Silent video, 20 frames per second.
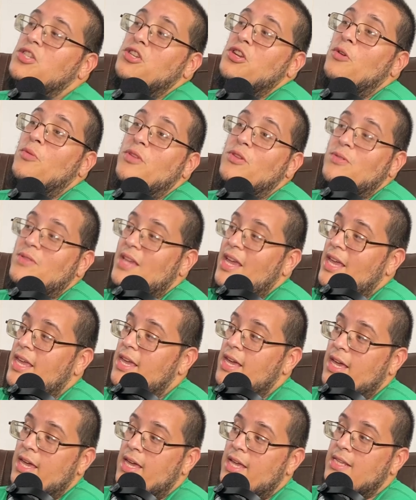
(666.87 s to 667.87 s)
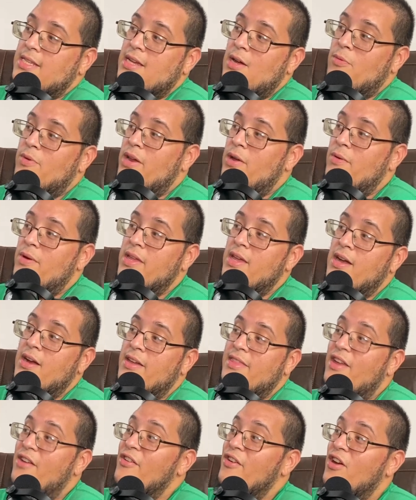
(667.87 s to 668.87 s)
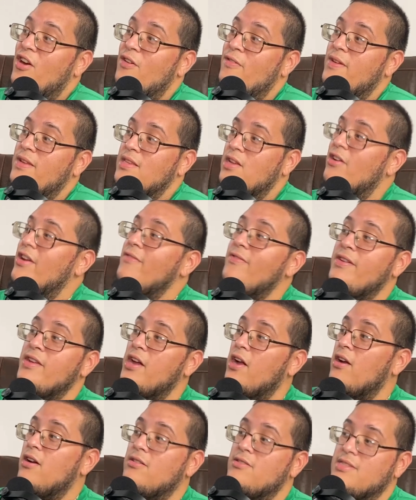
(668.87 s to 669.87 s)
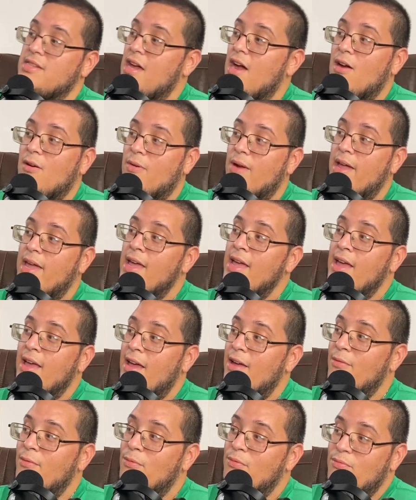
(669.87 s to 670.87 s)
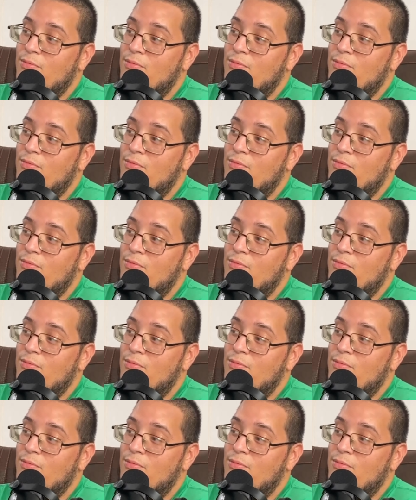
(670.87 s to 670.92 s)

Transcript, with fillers: you know when you take your kids out when they were young and they're nervous, or even your girls now, right? Yeah.